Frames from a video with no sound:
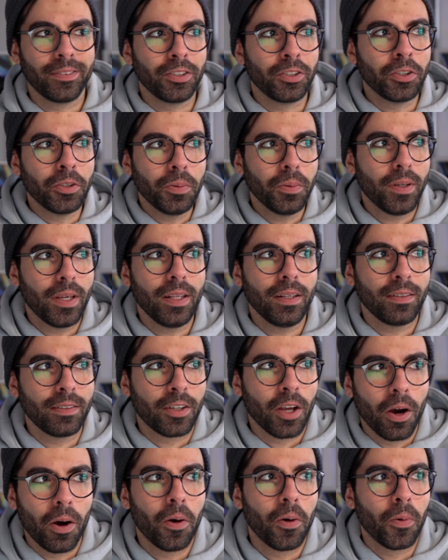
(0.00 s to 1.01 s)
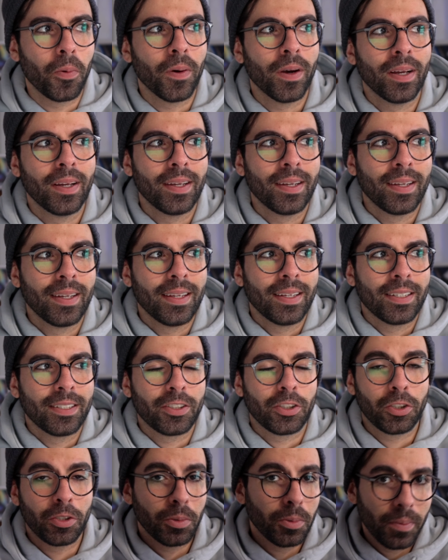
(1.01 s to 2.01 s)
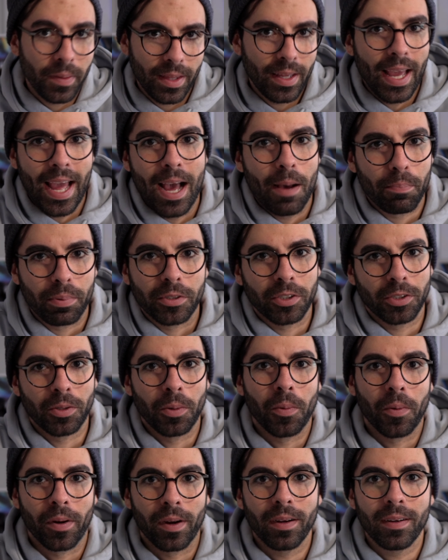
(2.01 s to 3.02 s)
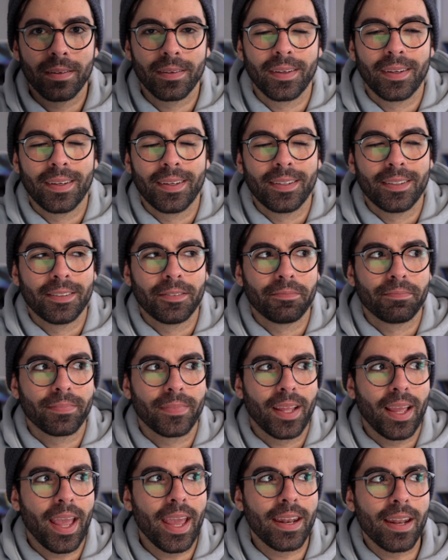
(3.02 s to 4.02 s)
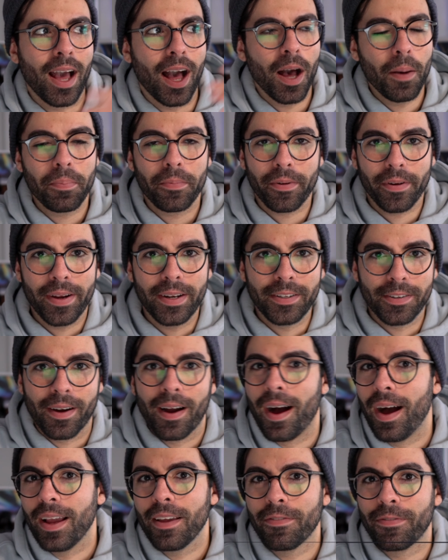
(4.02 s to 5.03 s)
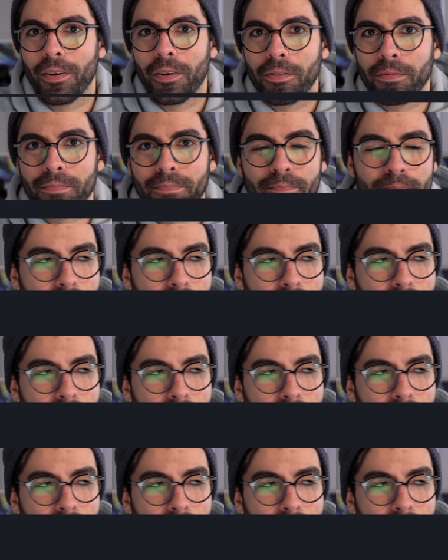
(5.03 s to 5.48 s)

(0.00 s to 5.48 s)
You can go to the Apple Store and upgrade your iPhone